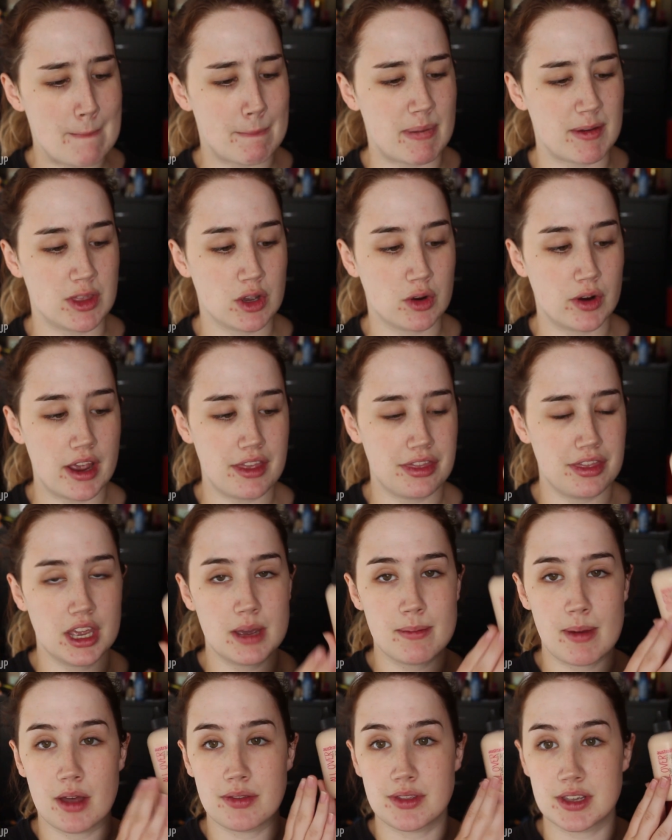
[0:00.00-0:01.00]
but the great
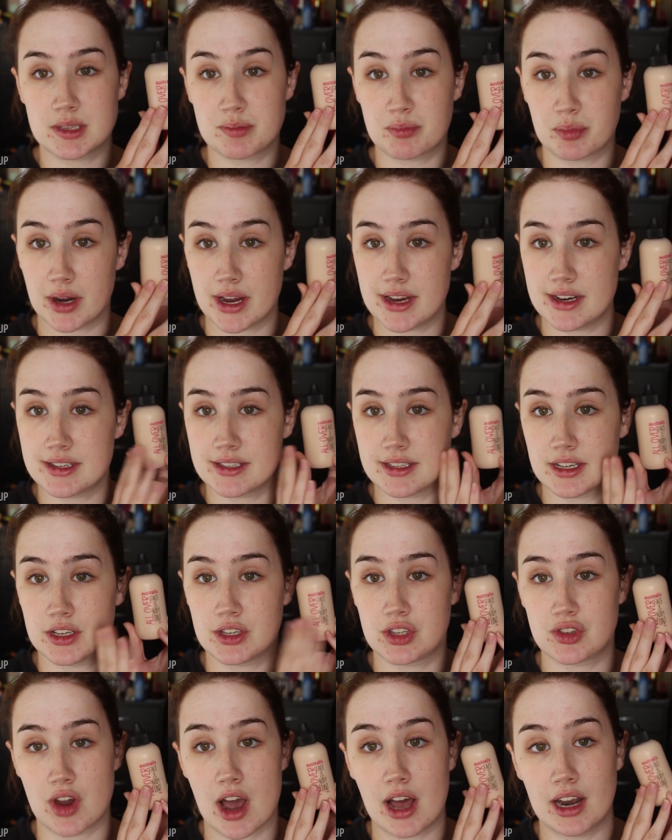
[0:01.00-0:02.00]
thing about this brand is that
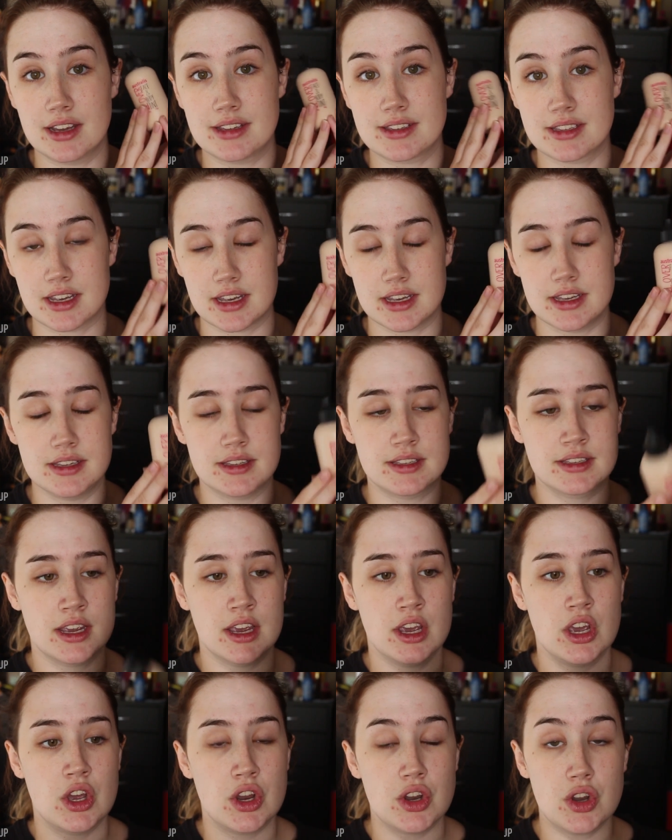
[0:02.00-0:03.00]
Australis is
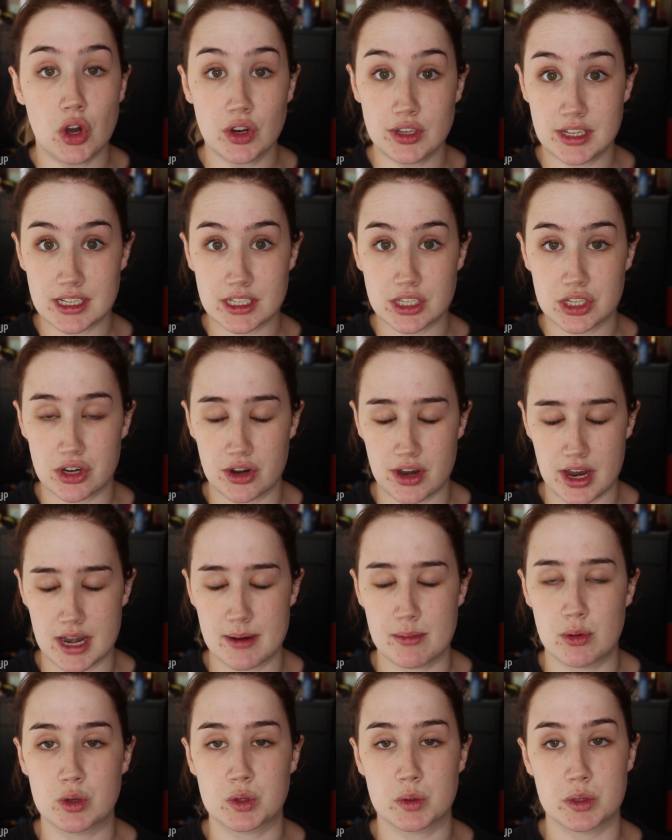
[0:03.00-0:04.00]
not tested on
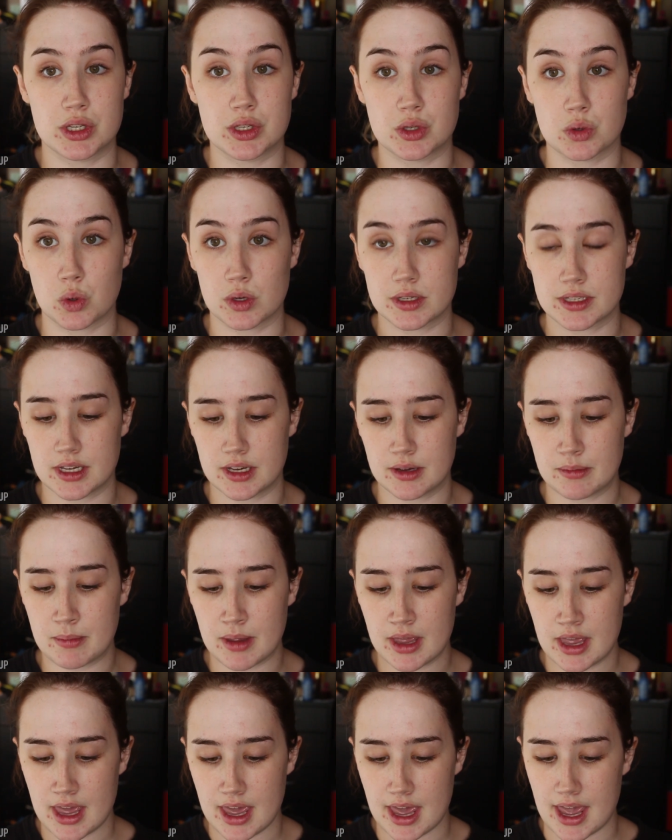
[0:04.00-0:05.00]
animals which is
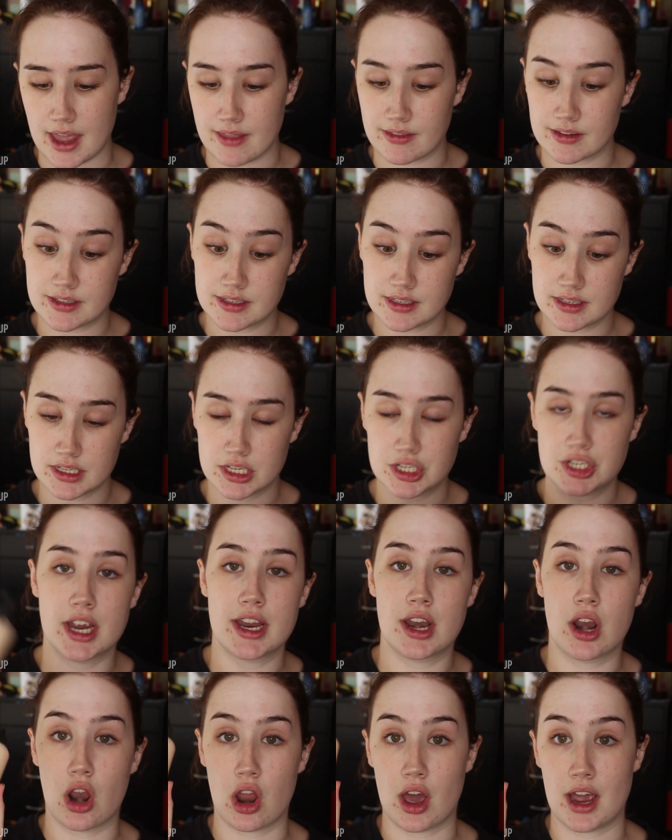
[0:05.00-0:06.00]
awesome and this is in the
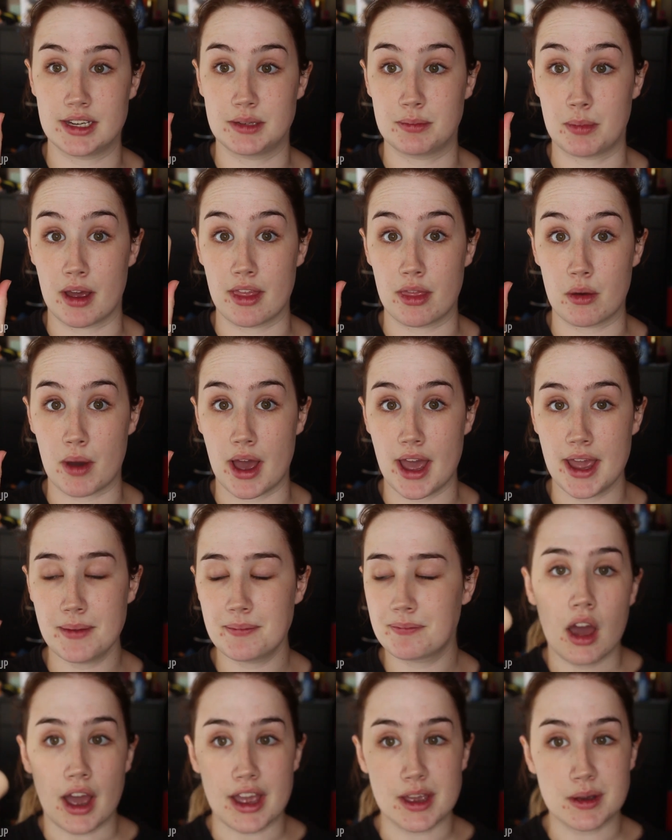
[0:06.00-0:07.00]
shade light by the
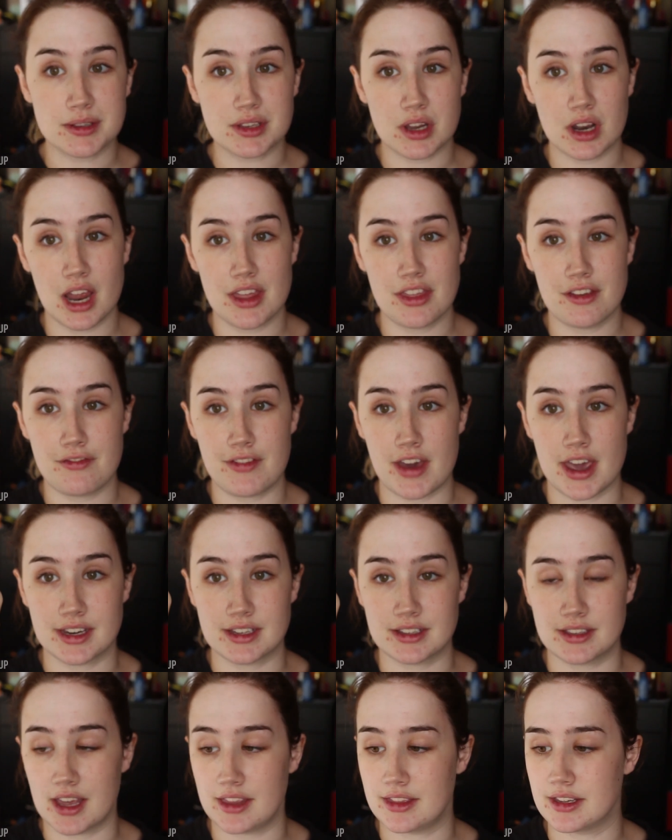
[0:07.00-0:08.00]
way. I also like the
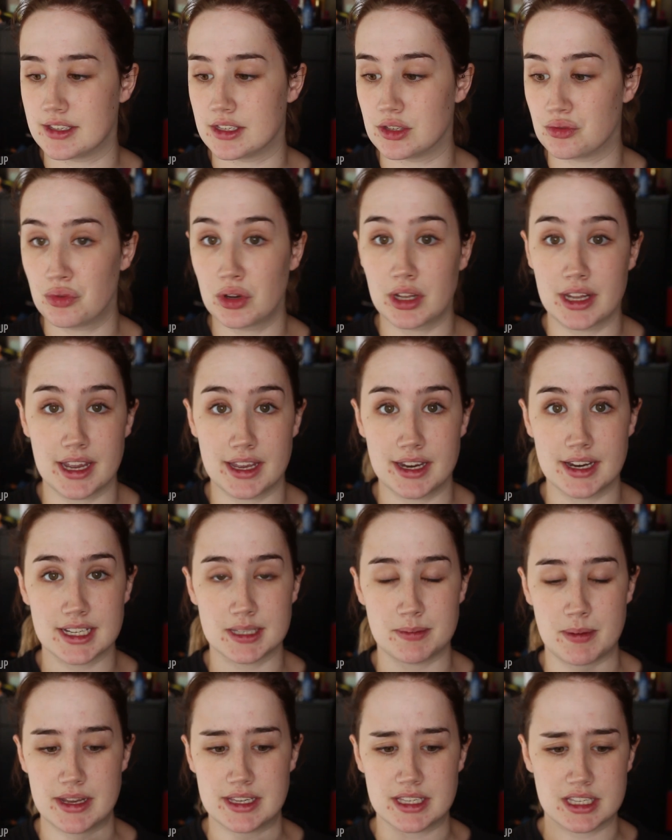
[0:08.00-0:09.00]
fact that this is really
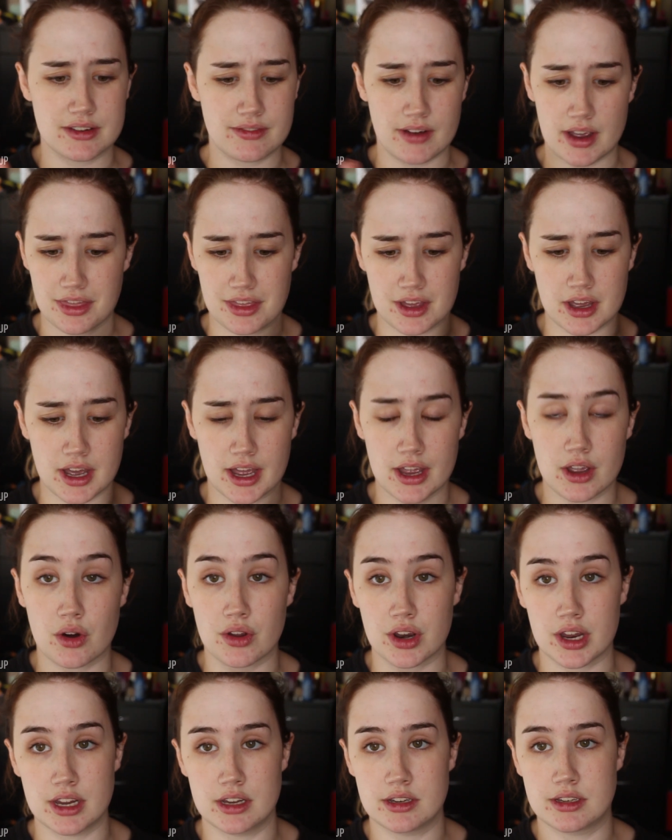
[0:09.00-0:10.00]
inexpensive I think I
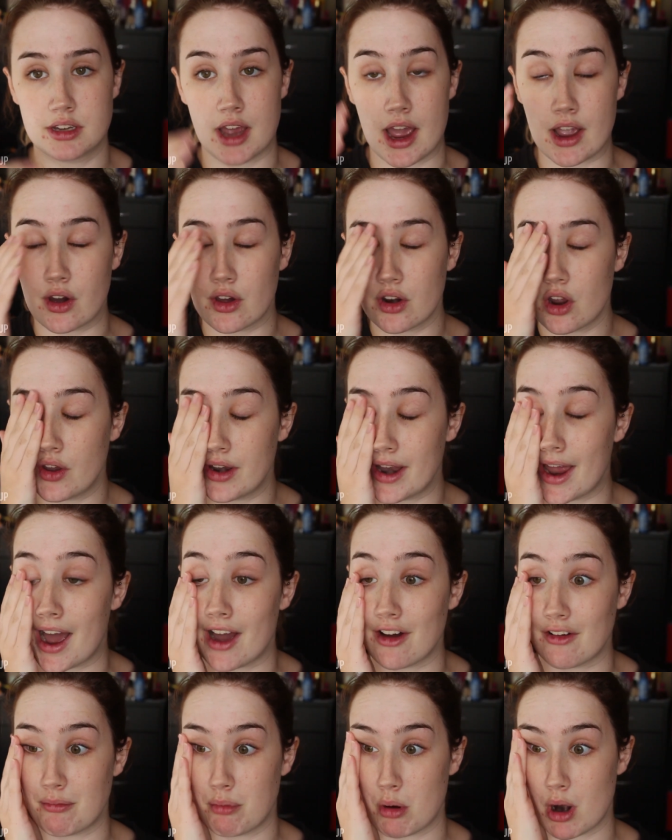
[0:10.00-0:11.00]
got it I got it on
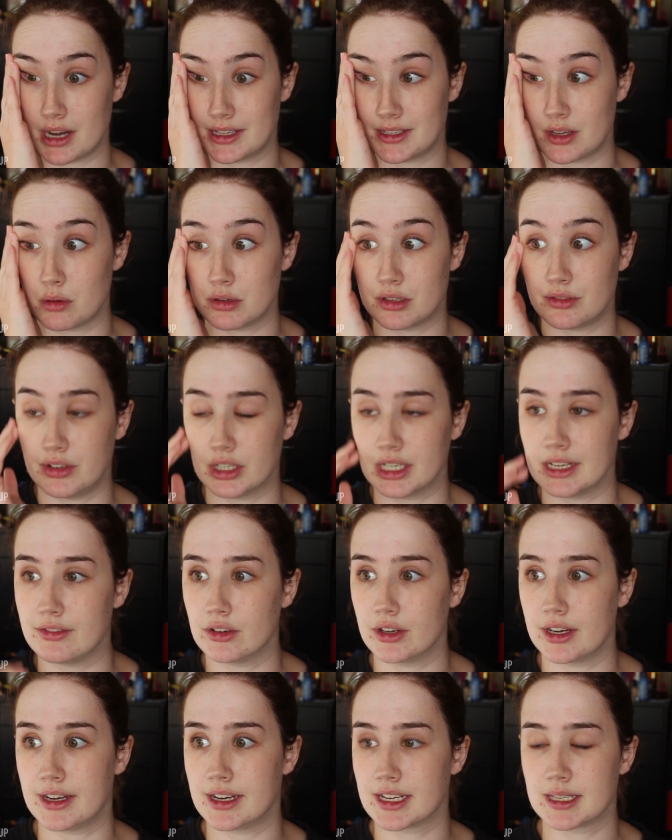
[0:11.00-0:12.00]
half price so it was very
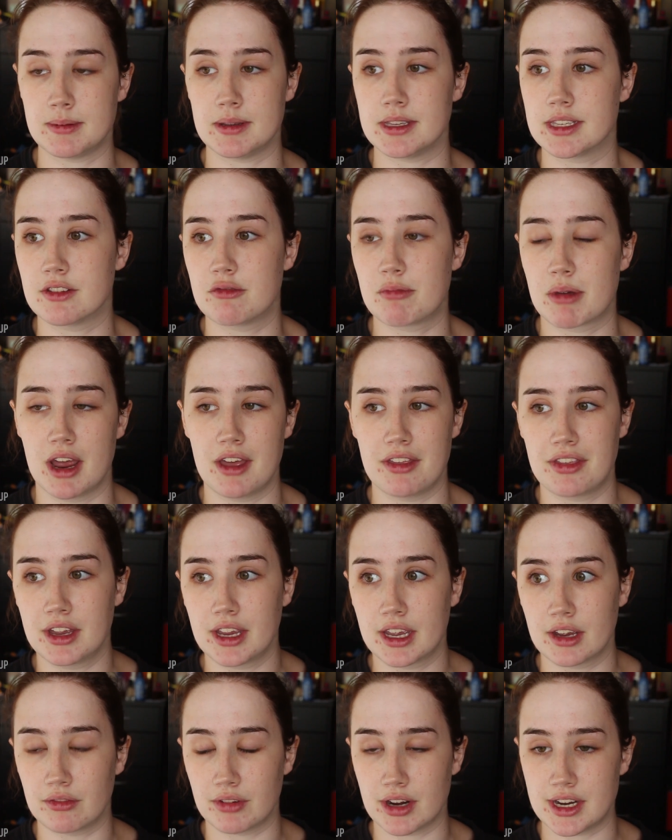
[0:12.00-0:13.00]
very inexpensive but I
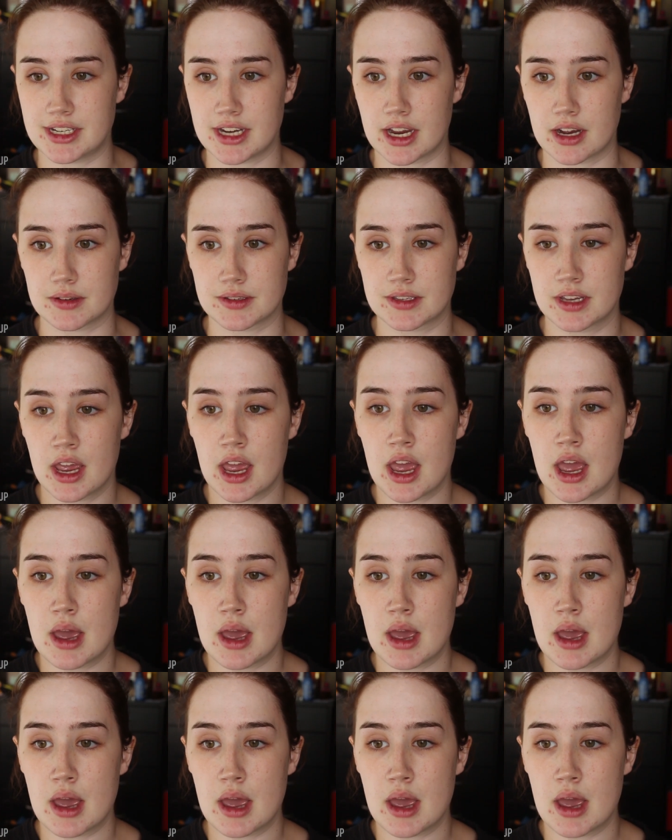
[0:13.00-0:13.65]
think it retails